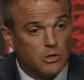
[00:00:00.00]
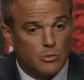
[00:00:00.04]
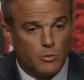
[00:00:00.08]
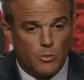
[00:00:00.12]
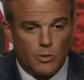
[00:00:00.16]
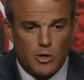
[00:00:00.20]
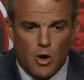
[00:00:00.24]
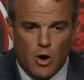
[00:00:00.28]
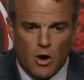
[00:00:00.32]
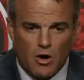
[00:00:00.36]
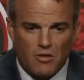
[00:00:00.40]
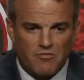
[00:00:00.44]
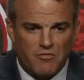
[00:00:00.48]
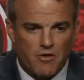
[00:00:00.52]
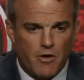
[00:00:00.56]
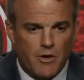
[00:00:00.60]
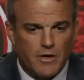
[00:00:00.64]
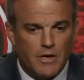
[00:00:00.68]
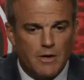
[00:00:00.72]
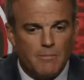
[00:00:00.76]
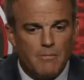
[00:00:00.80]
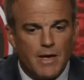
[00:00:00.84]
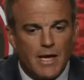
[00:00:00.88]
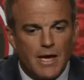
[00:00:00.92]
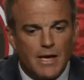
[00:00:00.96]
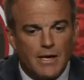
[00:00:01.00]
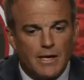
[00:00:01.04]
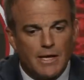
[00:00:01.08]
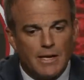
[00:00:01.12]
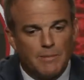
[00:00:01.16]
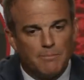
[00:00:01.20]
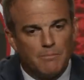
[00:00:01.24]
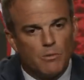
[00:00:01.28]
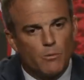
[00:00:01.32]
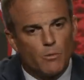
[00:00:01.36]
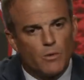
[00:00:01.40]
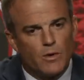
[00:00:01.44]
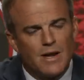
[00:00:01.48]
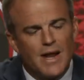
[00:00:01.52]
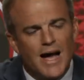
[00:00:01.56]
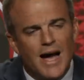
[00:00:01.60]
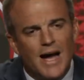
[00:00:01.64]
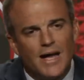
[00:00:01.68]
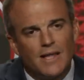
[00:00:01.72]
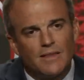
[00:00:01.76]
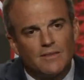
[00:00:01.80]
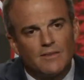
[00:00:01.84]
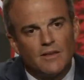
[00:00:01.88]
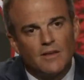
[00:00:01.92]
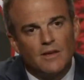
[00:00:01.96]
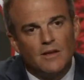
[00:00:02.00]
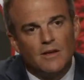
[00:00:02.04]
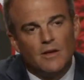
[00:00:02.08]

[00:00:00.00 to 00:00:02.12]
and we are very demanding, but we're not.